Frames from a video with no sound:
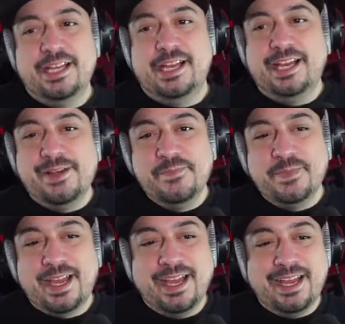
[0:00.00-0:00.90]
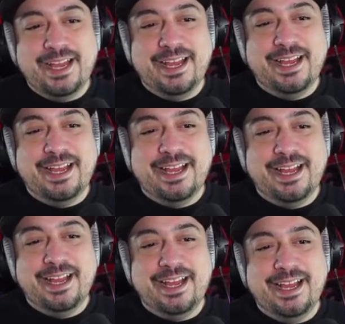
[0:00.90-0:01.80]
On the flip side,
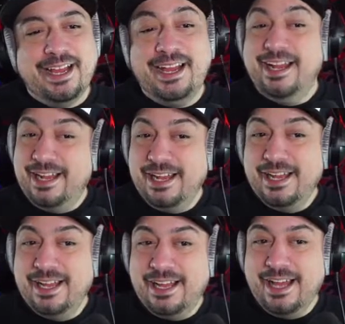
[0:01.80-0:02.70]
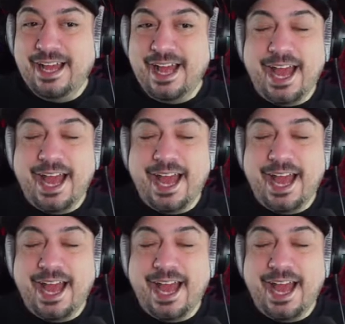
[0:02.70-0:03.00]
you're very ready for the show.